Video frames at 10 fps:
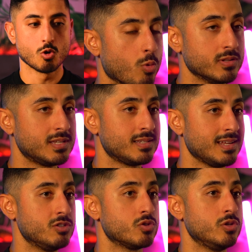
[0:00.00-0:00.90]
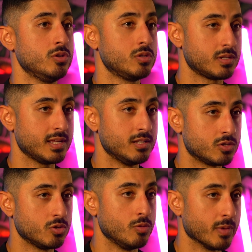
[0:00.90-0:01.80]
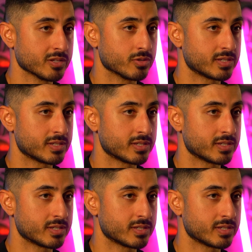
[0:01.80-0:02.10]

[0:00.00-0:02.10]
once it's introduced into the muscle